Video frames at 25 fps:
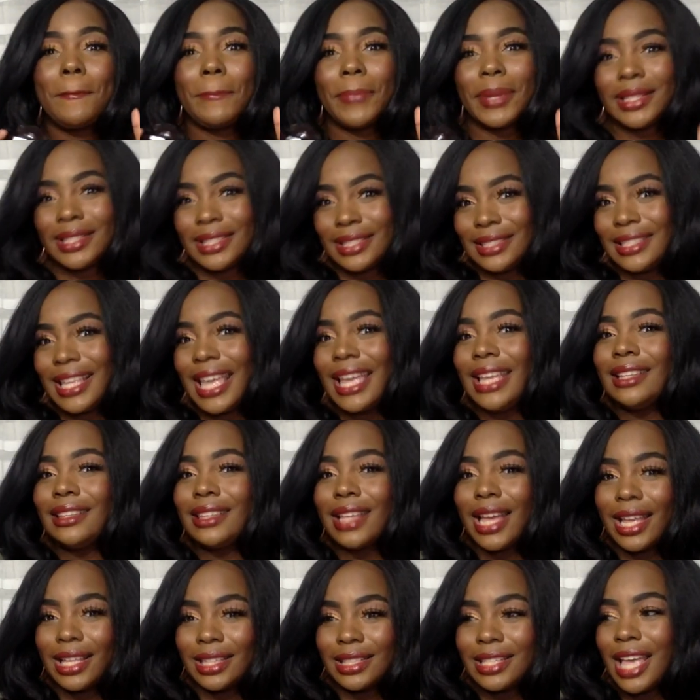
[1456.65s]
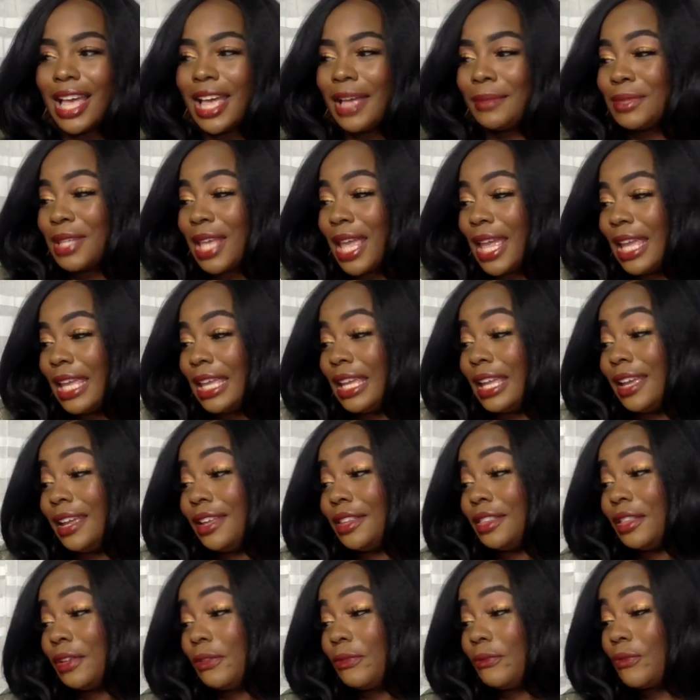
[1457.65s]
but date night times eight.
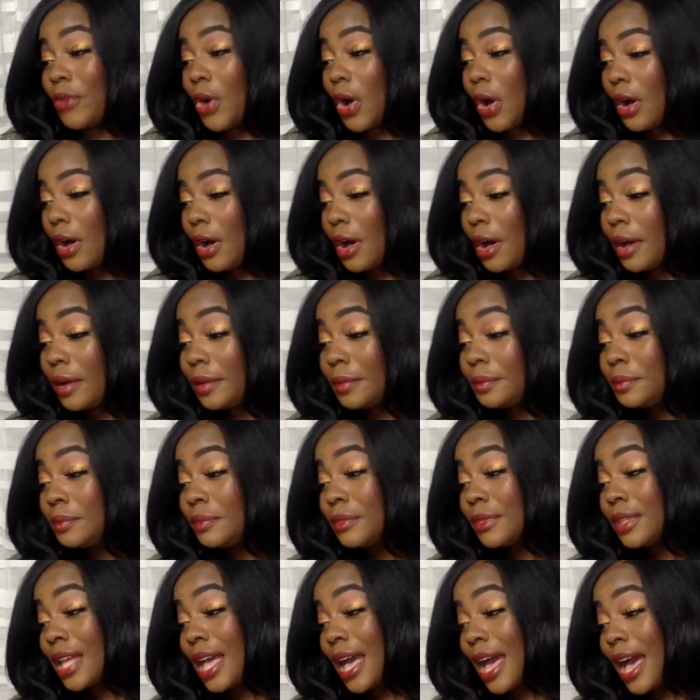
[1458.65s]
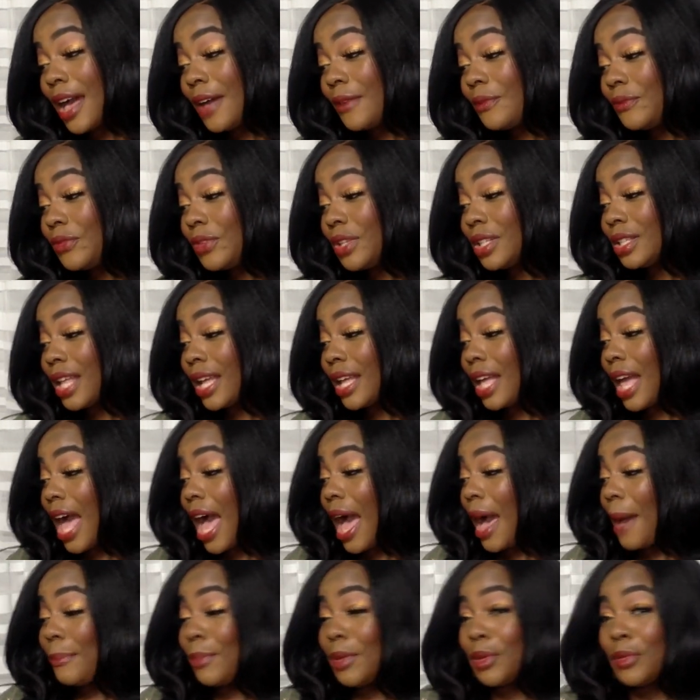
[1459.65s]
In the fall, I feel like
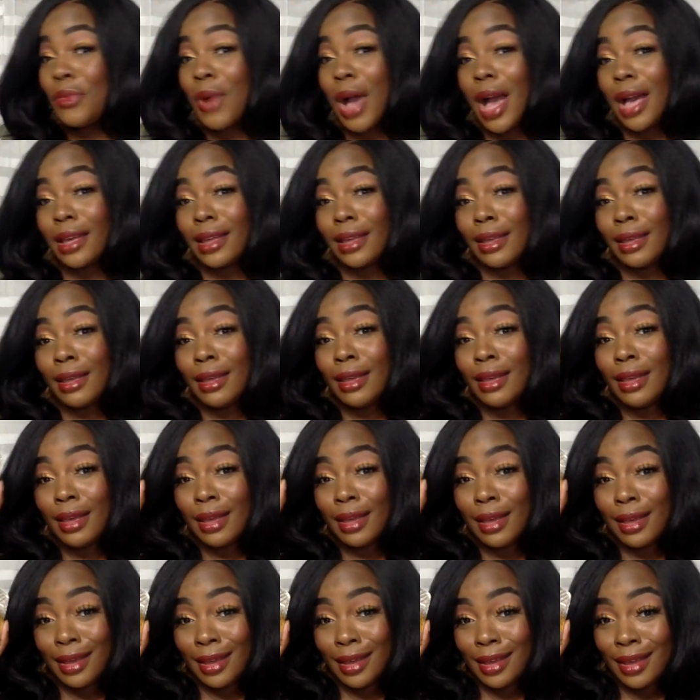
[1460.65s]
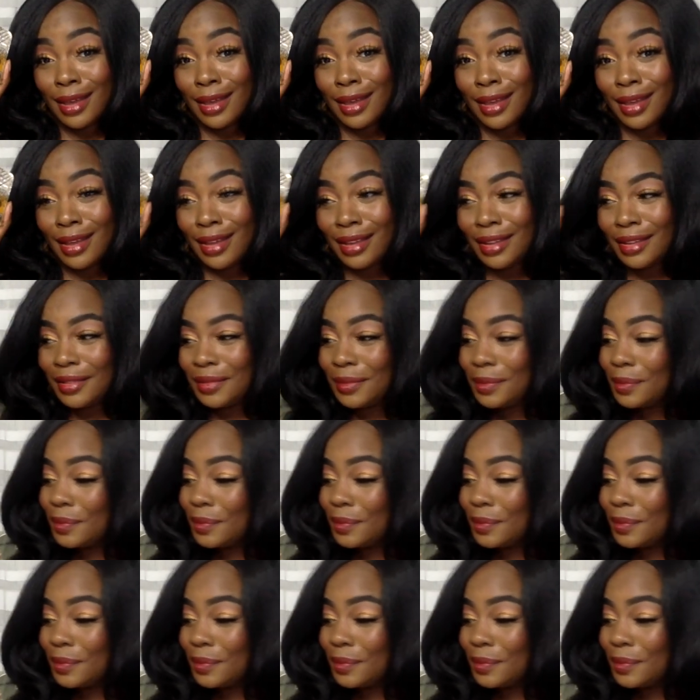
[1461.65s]
I'm be rocking her